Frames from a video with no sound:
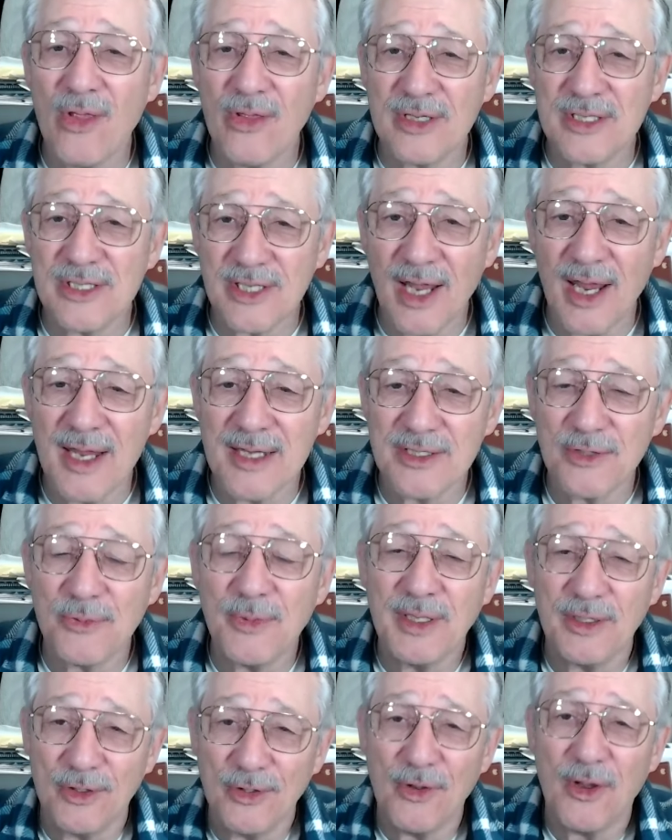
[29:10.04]
signs, and
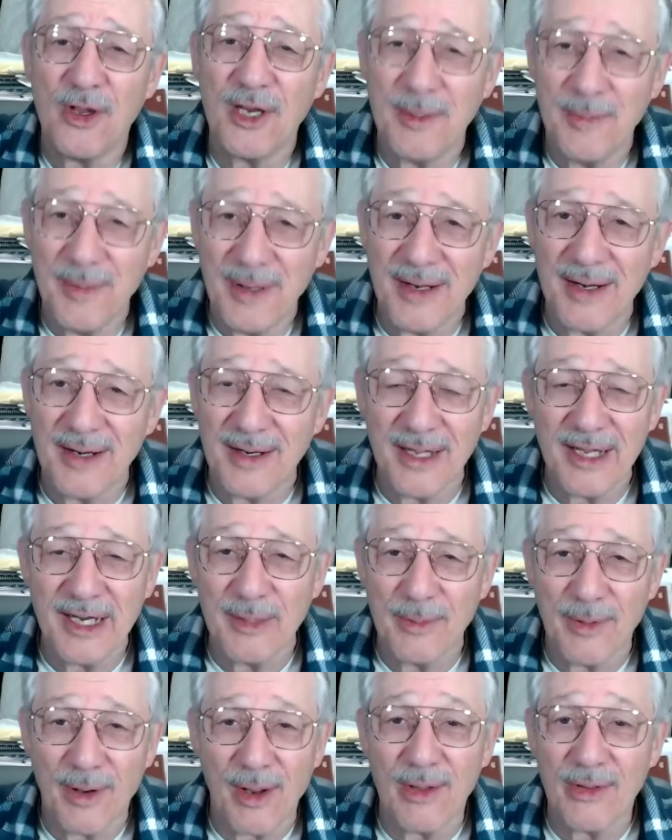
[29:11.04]
we can talk about it
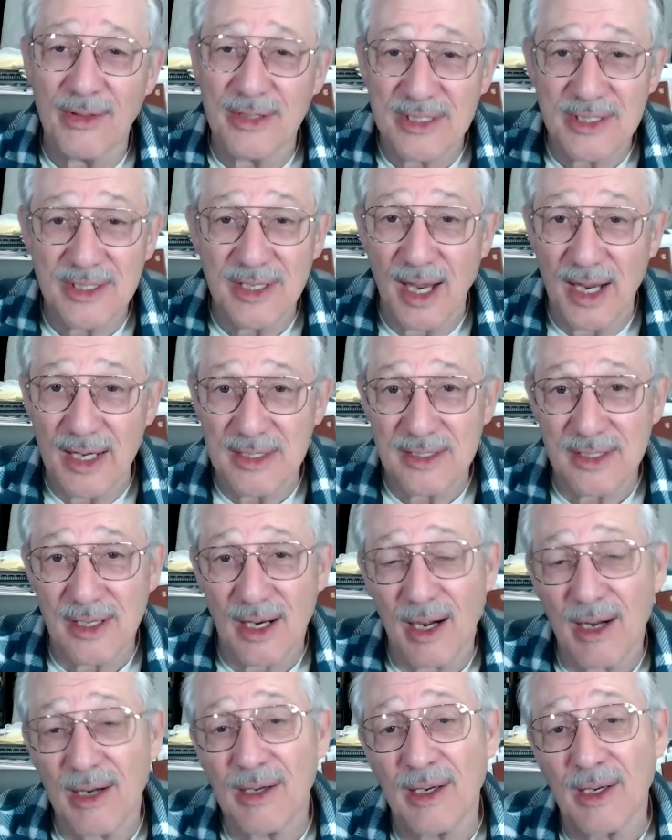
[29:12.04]
later, all the signs
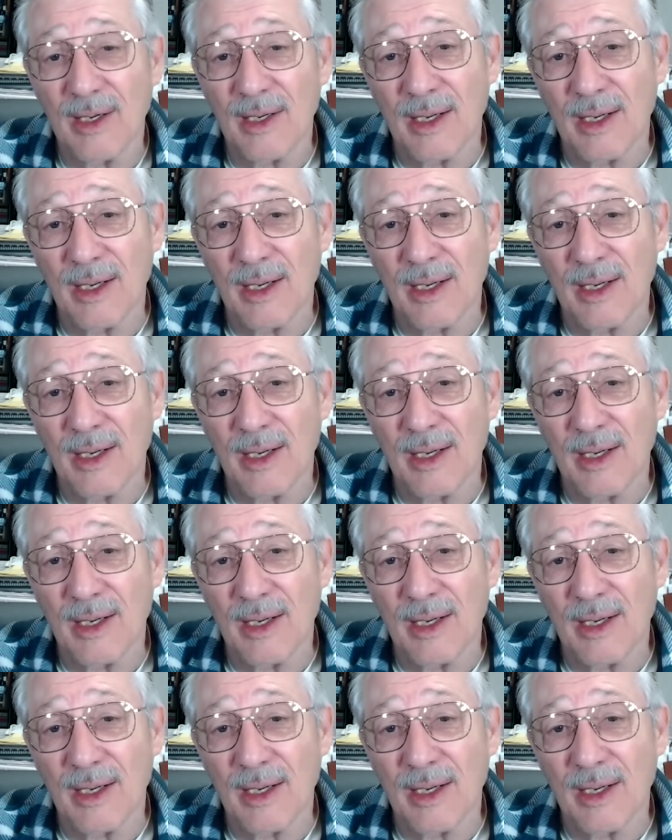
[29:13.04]
are